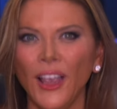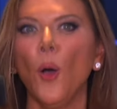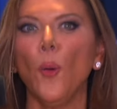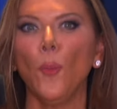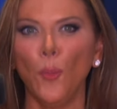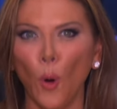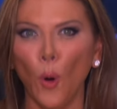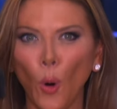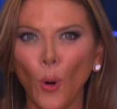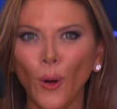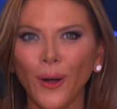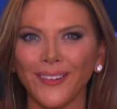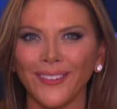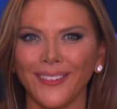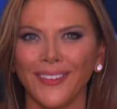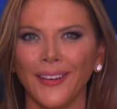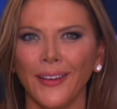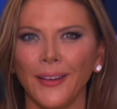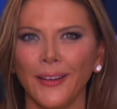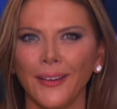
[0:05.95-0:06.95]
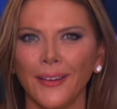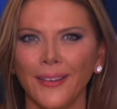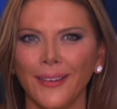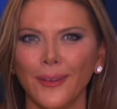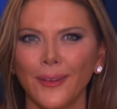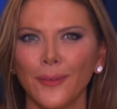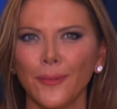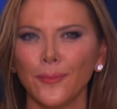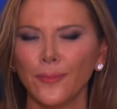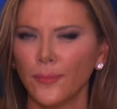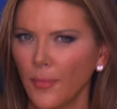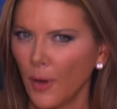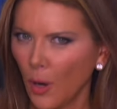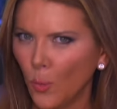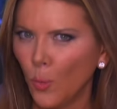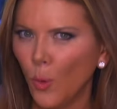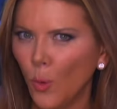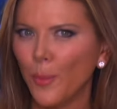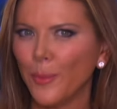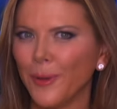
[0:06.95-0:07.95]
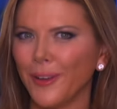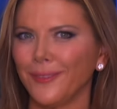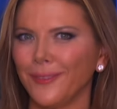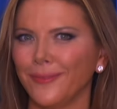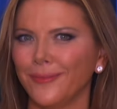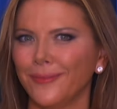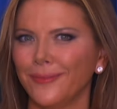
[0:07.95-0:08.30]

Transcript: Born a woman.